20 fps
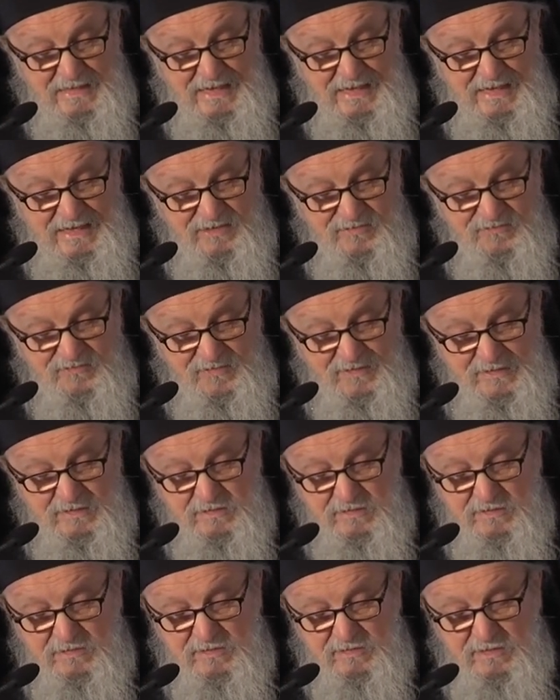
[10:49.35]

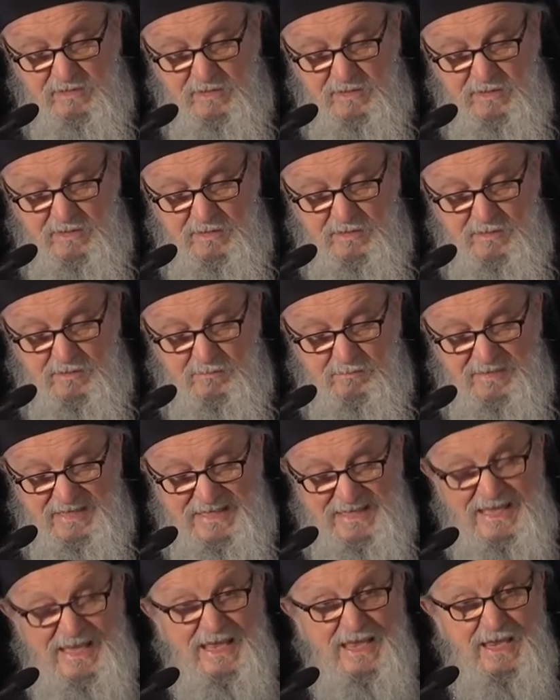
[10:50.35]
unfettered by
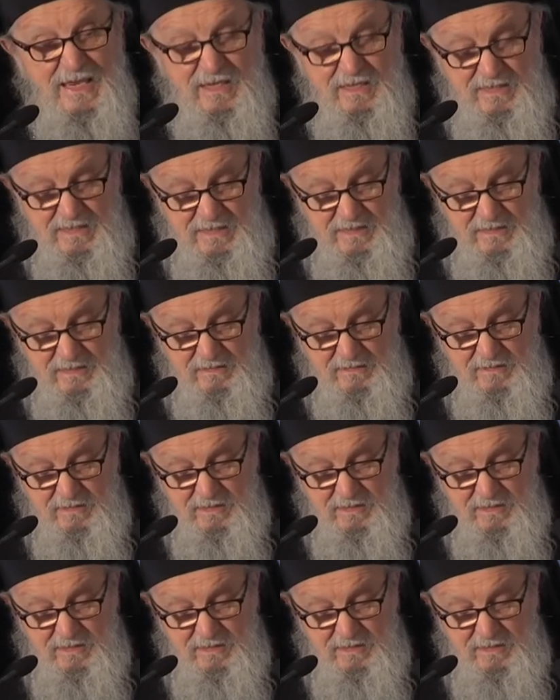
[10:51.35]
any